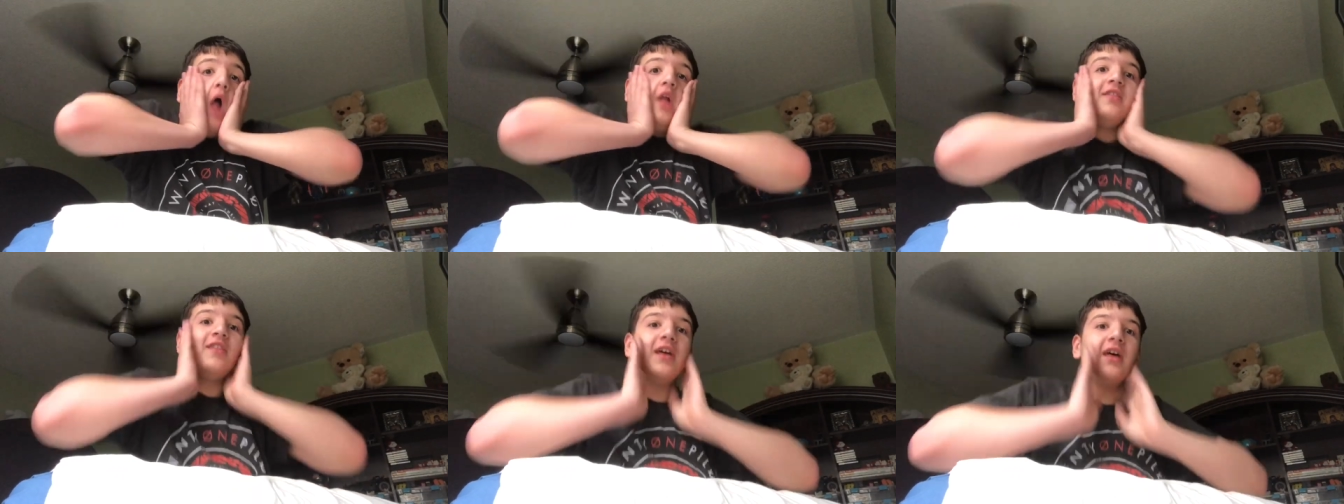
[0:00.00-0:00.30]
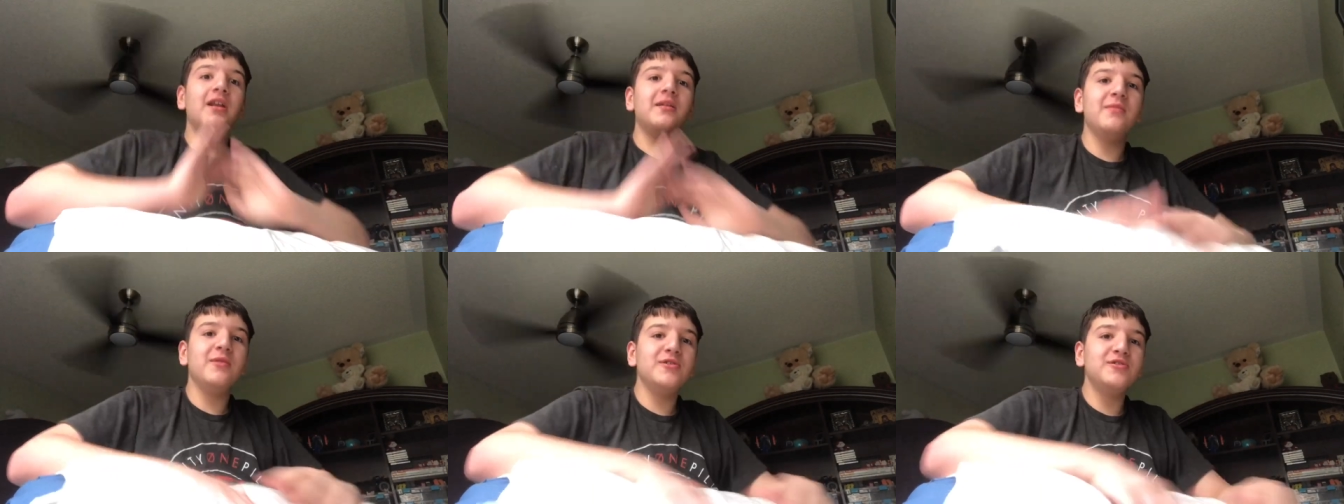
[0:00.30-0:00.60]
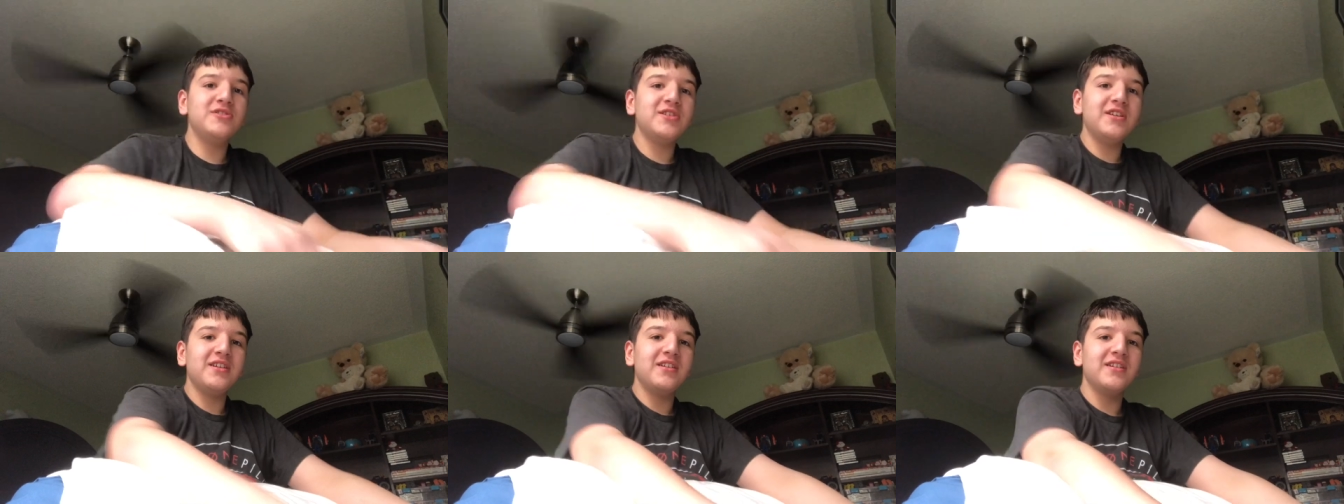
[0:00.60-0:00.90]
that
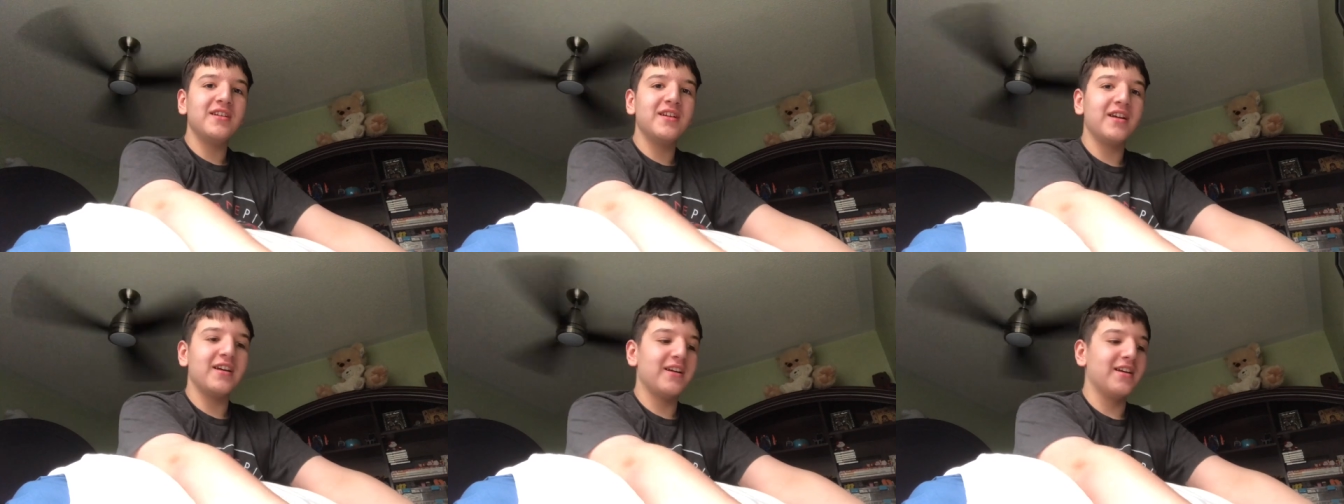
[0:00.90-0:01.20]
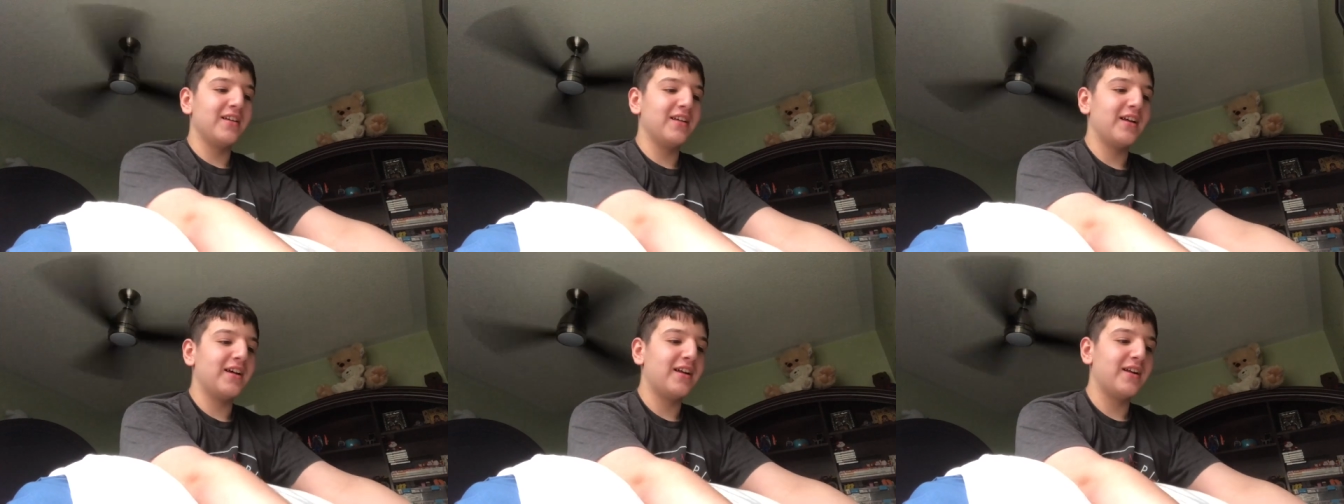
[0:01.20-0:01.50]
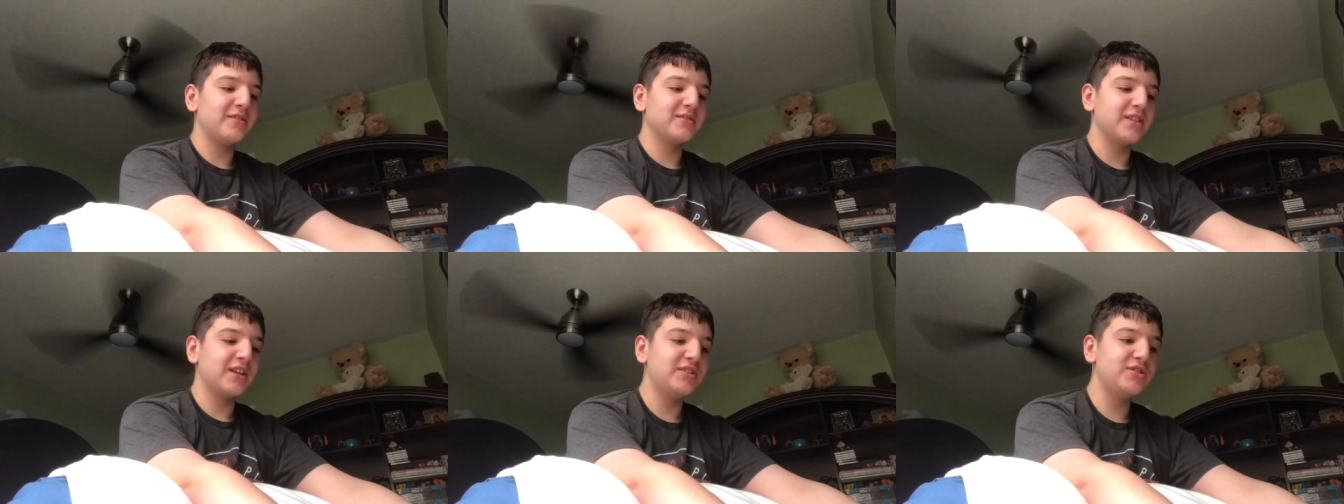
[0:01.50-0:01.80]
emoji, and
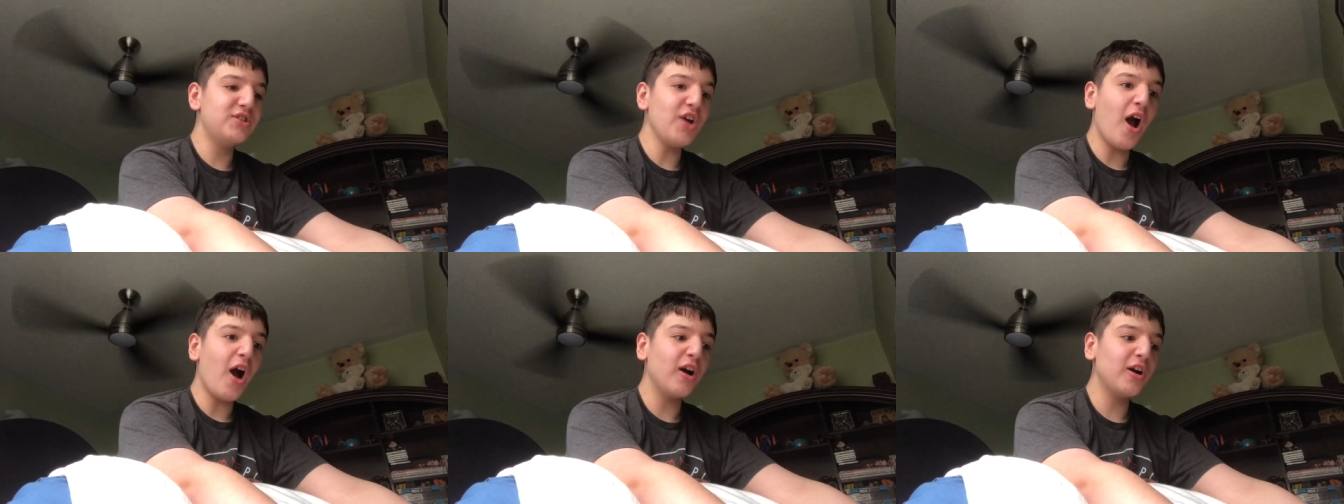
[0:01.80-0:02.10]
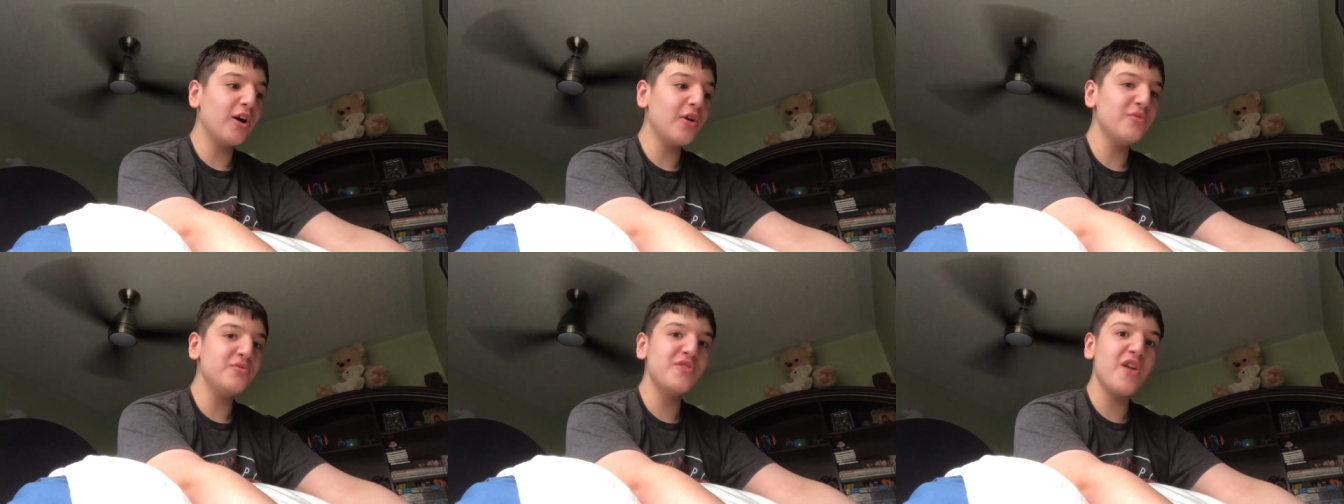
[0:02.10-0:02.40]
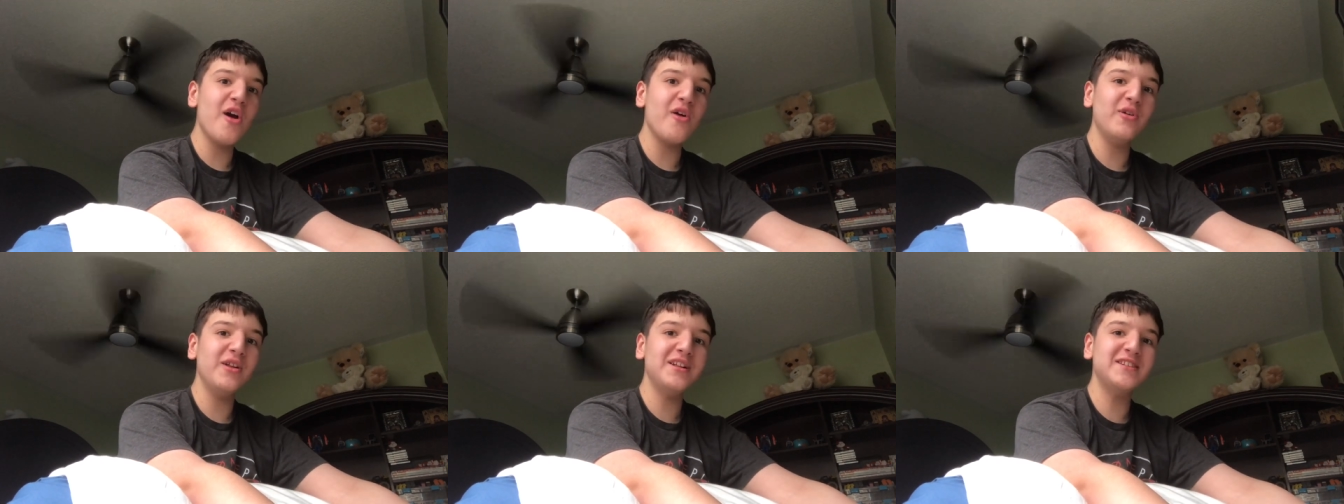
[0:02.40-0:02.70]
I was like, Dawko
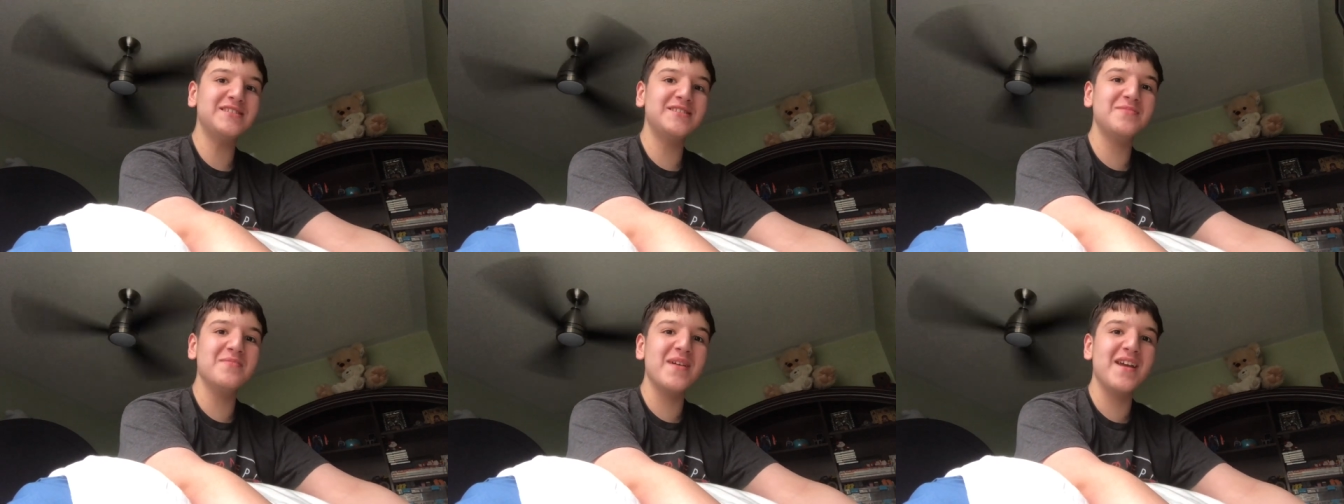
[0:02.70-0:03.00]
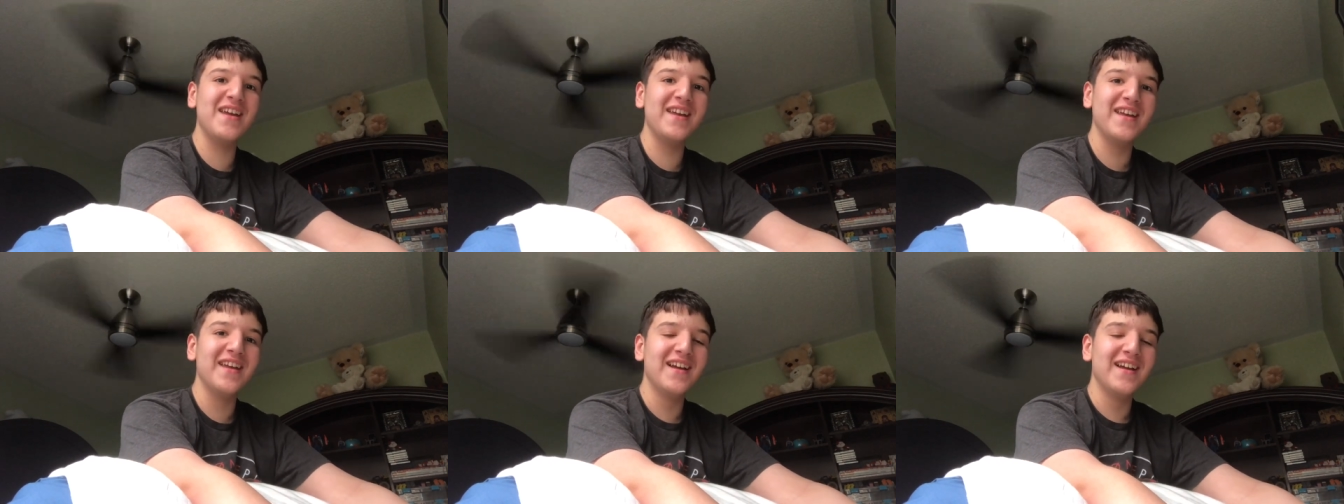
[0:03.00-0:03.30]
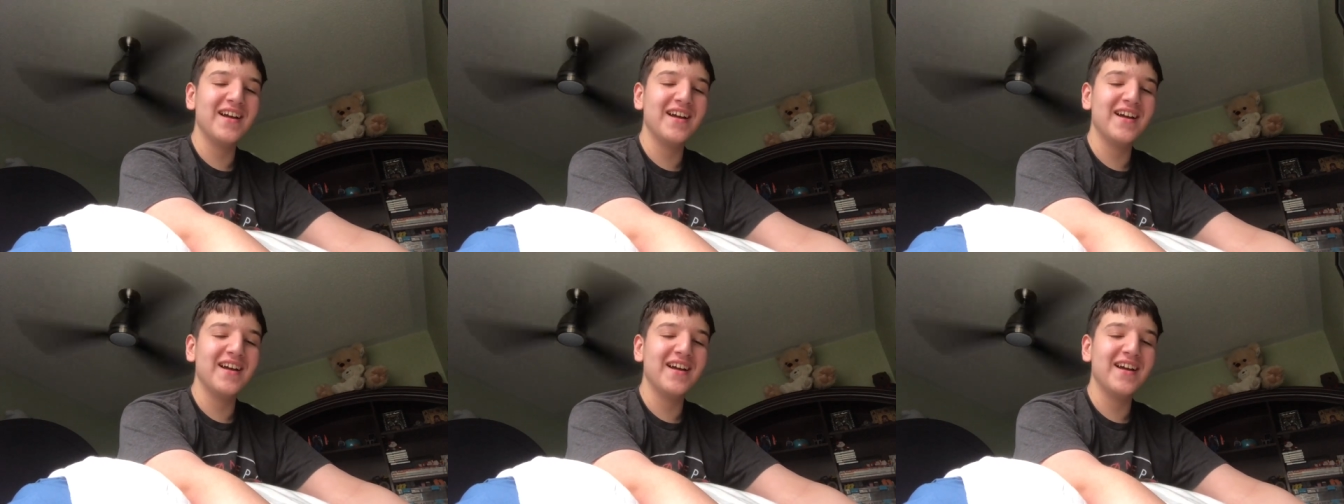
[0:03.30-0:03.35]
noticed me,